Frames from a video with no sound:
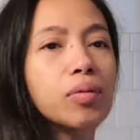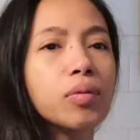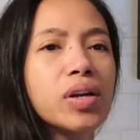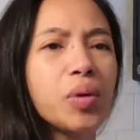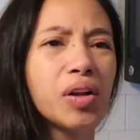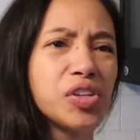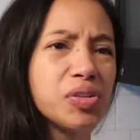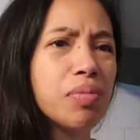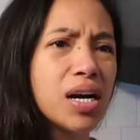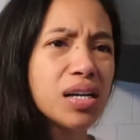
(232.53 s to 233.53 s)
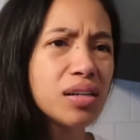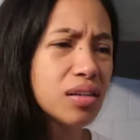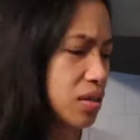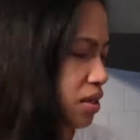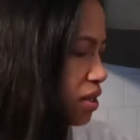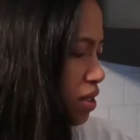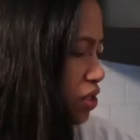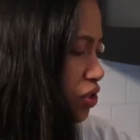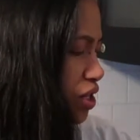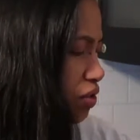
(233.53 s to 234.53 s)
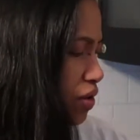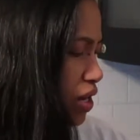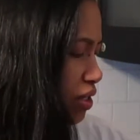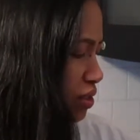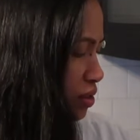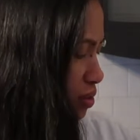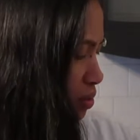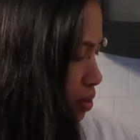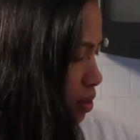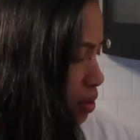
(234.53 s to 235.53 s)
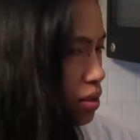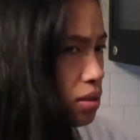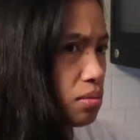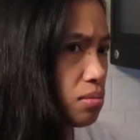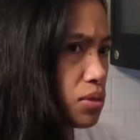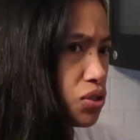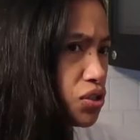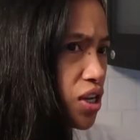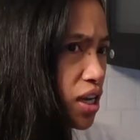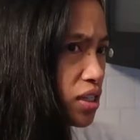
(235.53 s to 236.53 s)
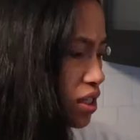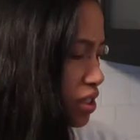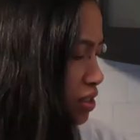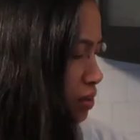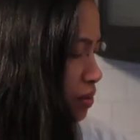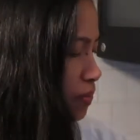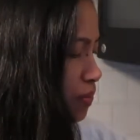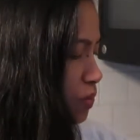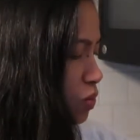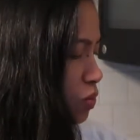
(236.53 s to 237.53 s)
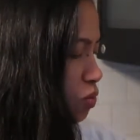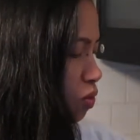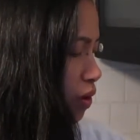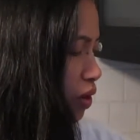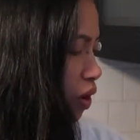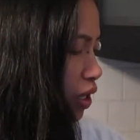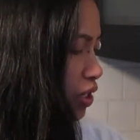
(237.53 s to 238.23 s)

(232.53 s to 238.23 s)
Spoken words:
What do you call this? Mug. These are the ingredients. Mr. Scientist. What do I call it?